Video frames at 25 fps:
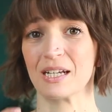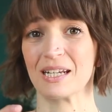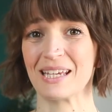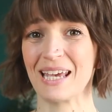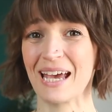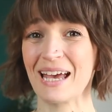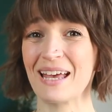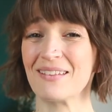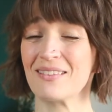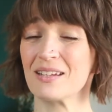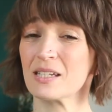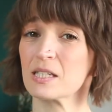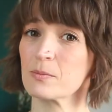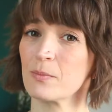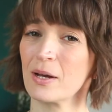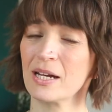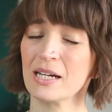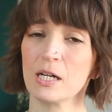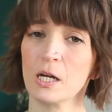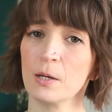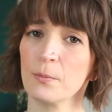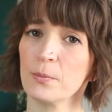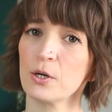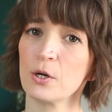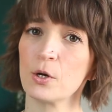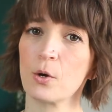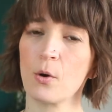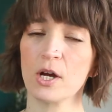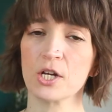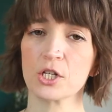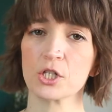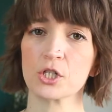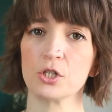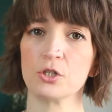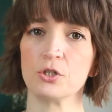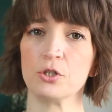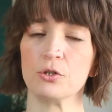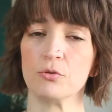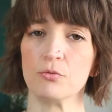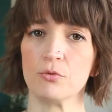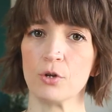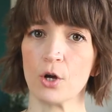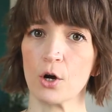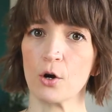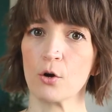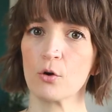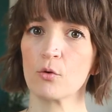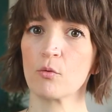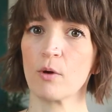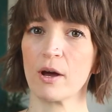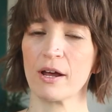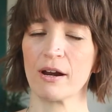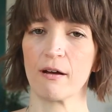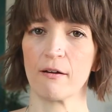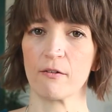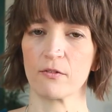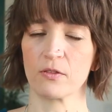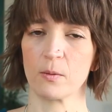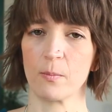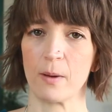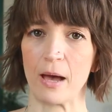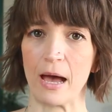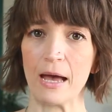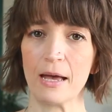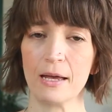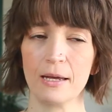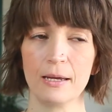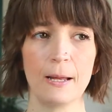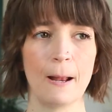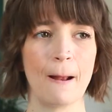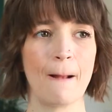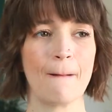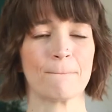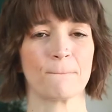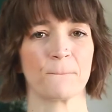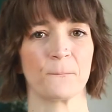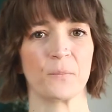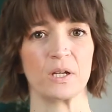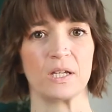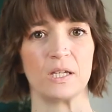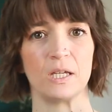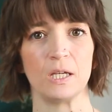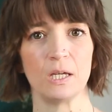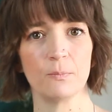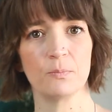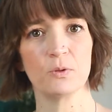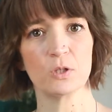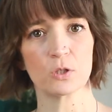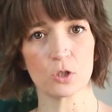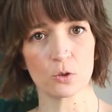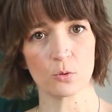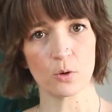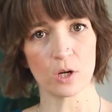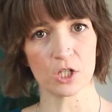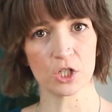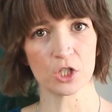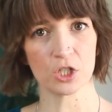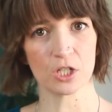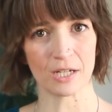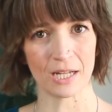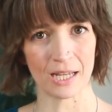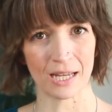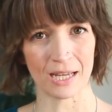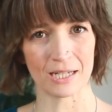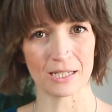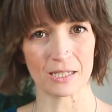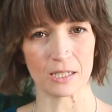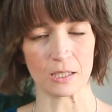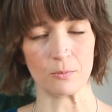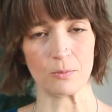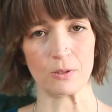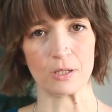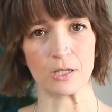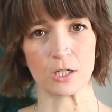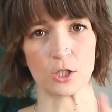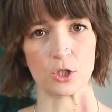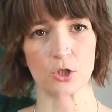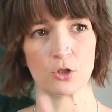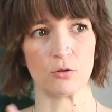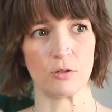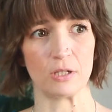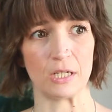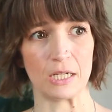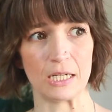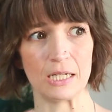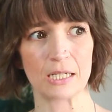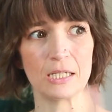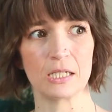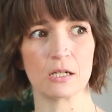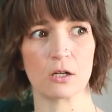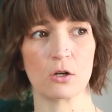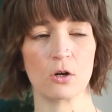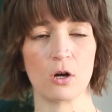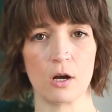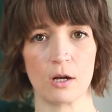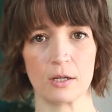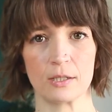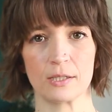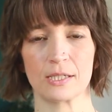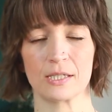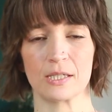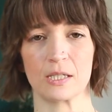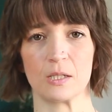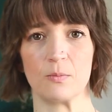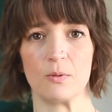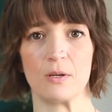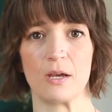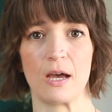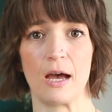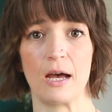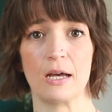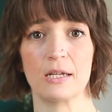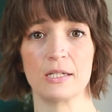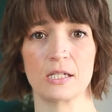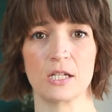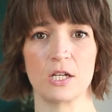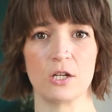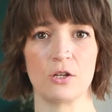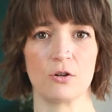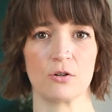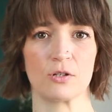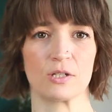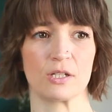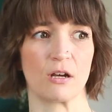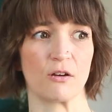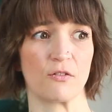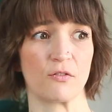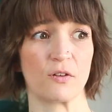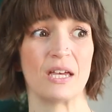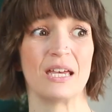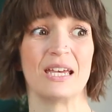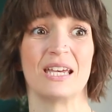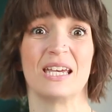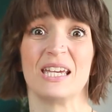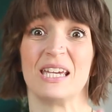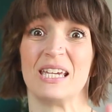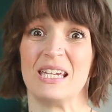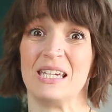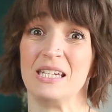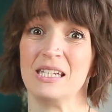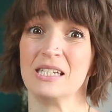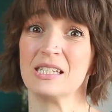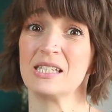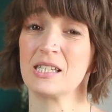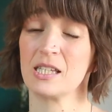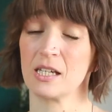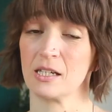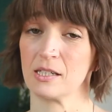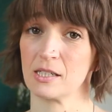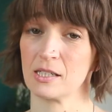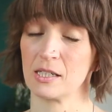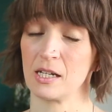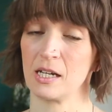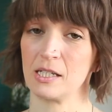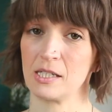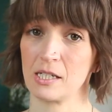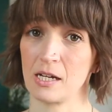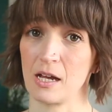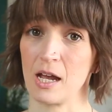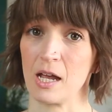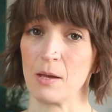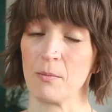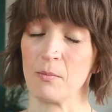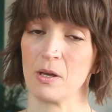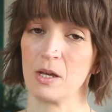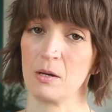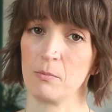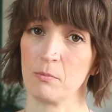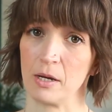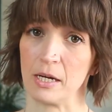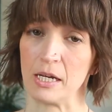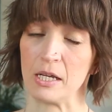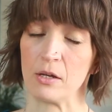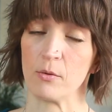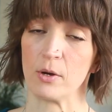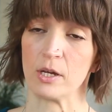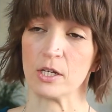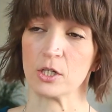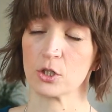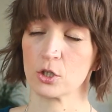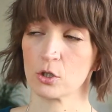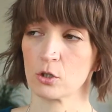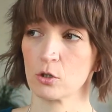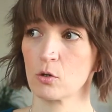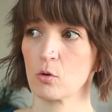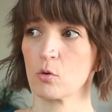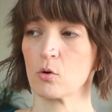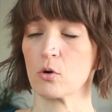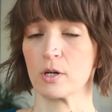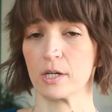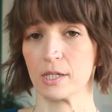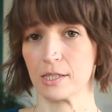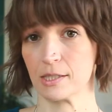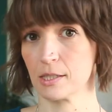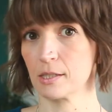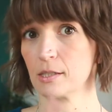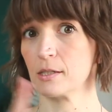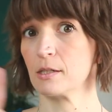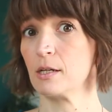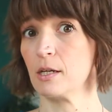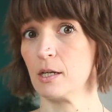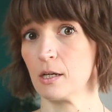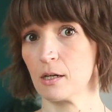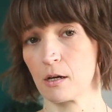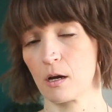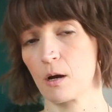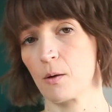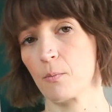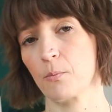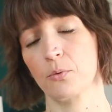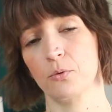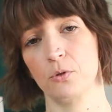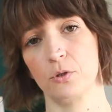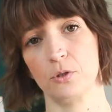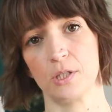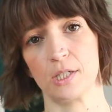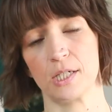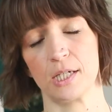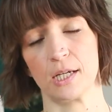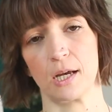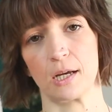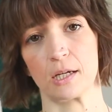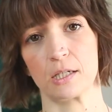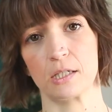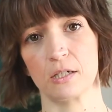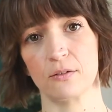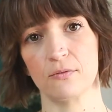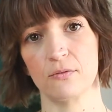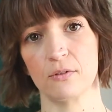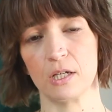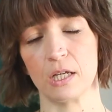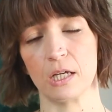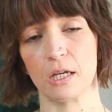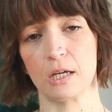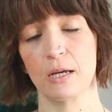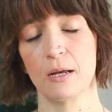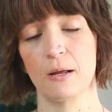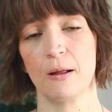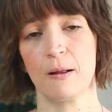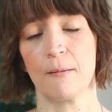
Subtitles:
again, this might not be a question you know right off the bat, but keep this question handy, because you need to constantly be asking yourself, is this a time and money waster, or is it an income producing activity?